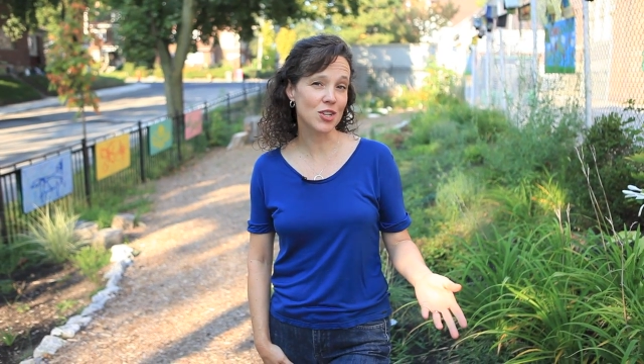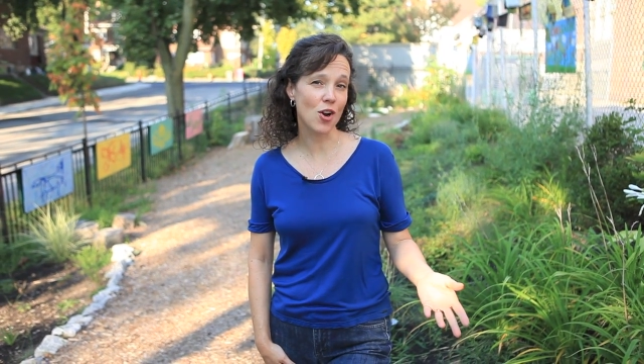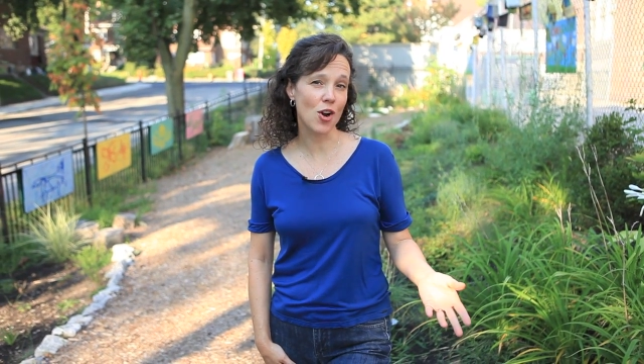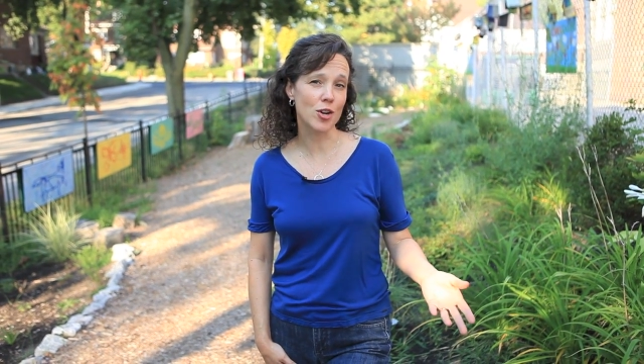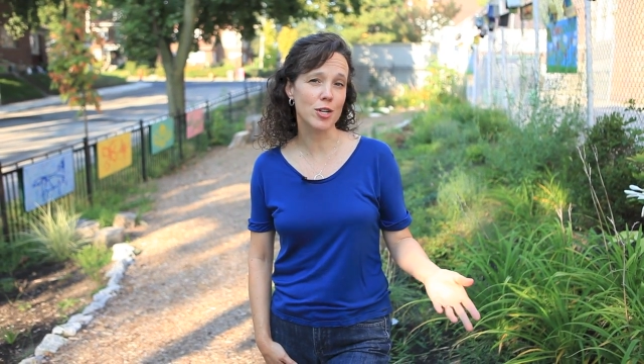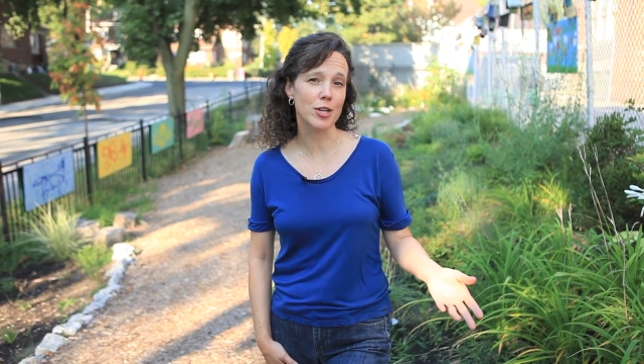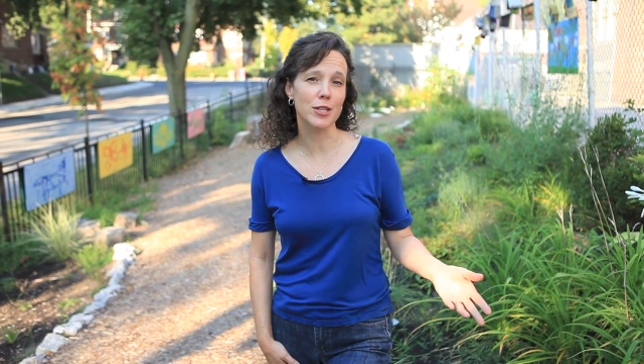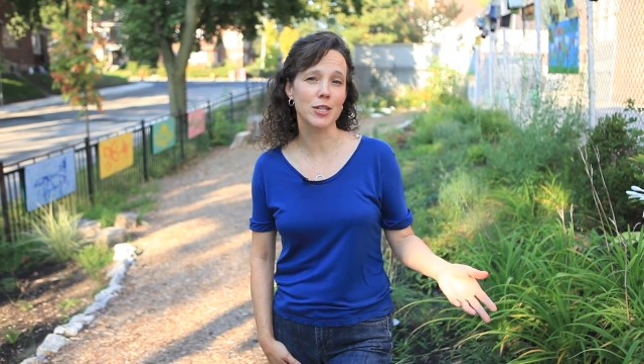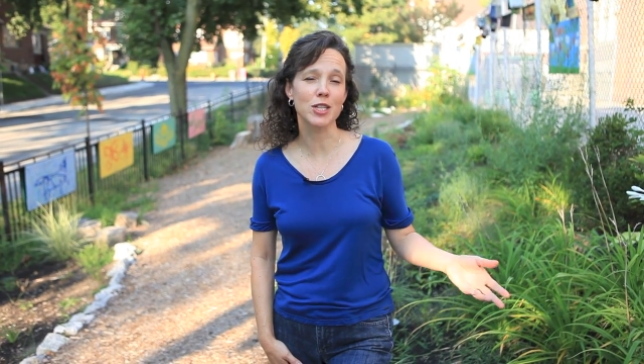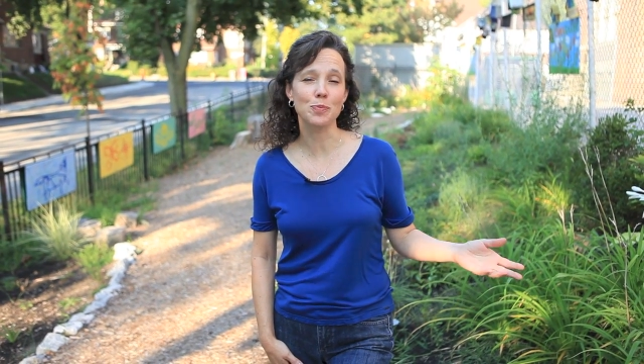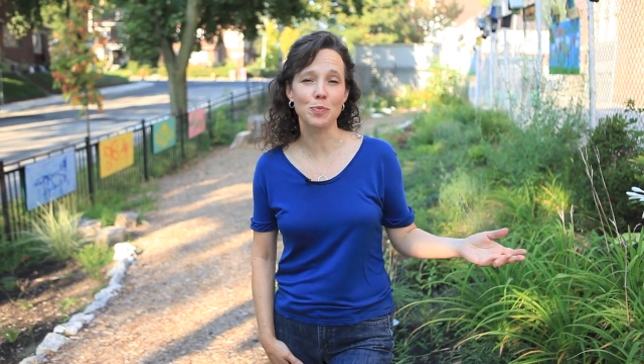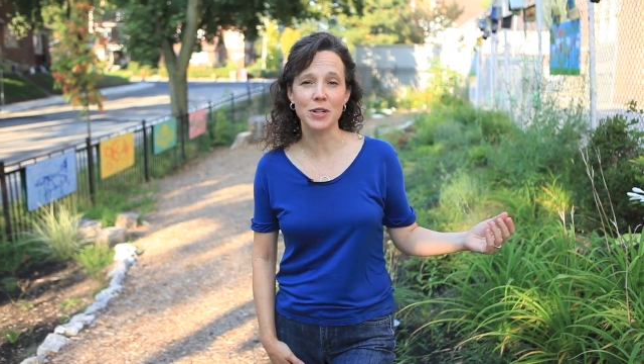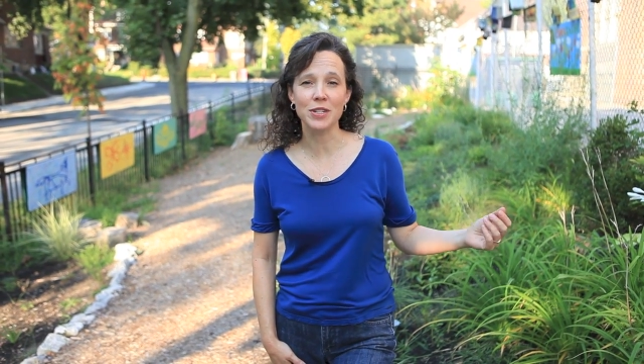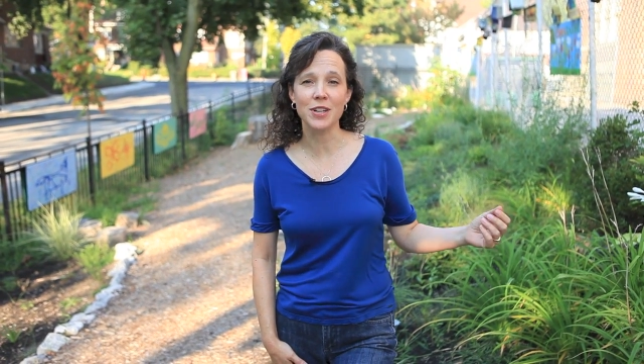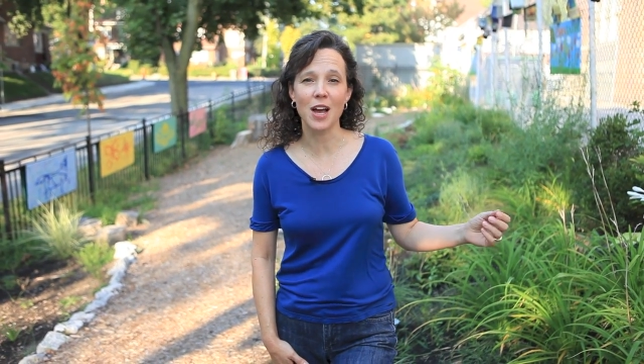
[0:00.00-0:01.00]
garden. In the
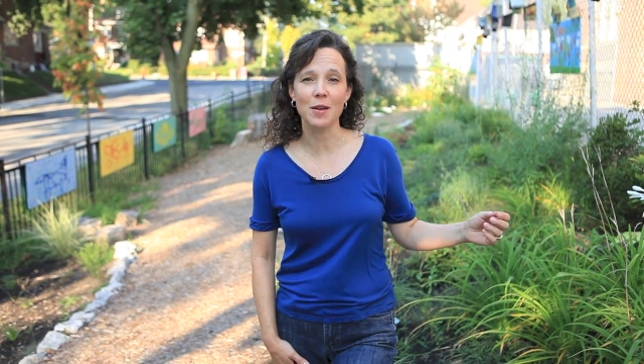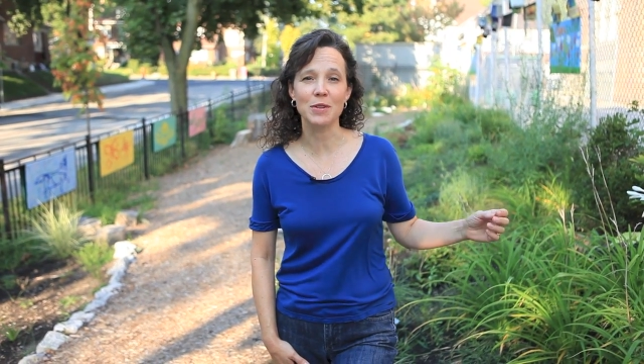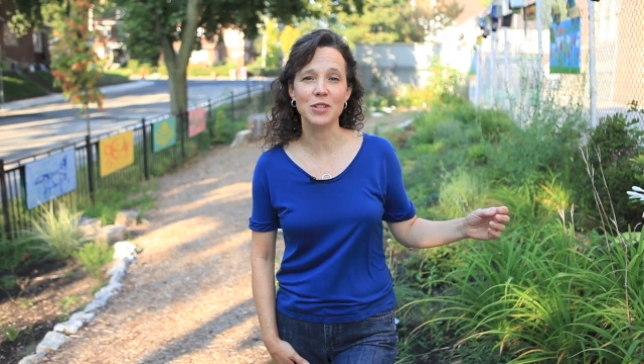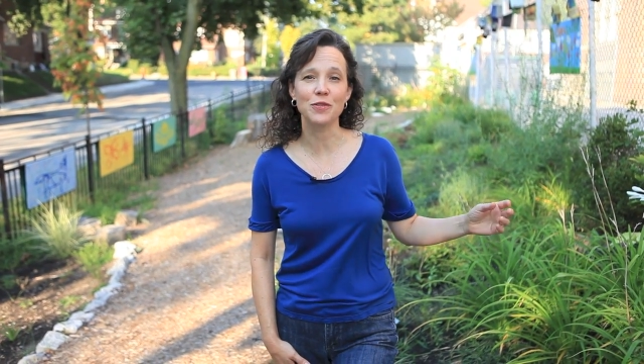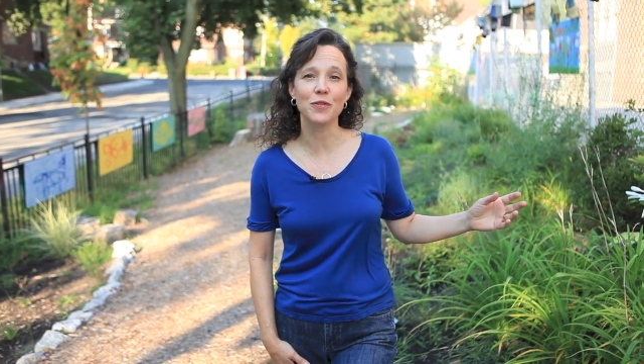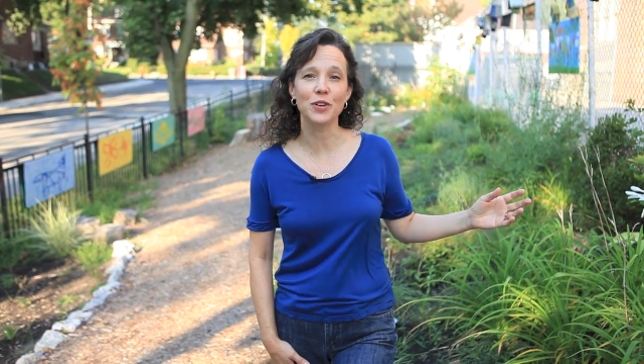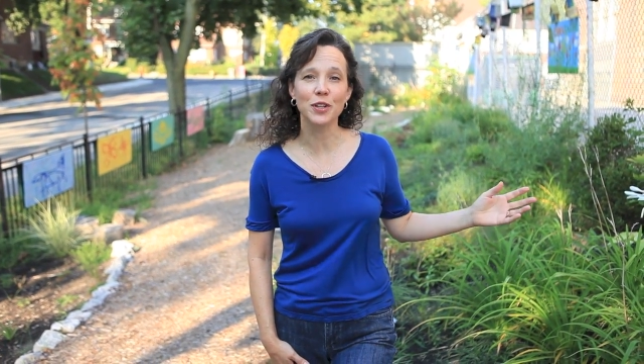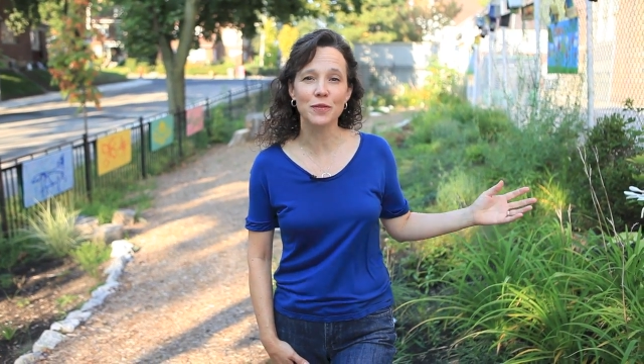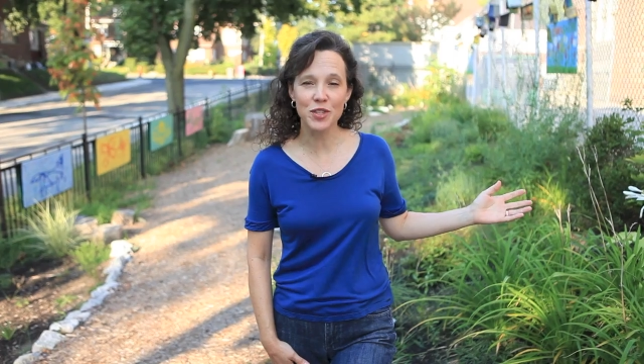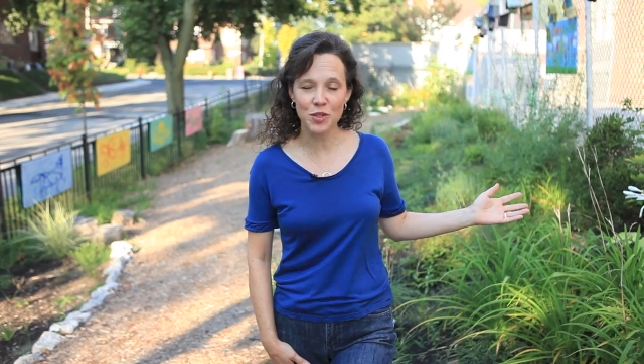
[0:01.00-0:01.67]
springtime, it's full of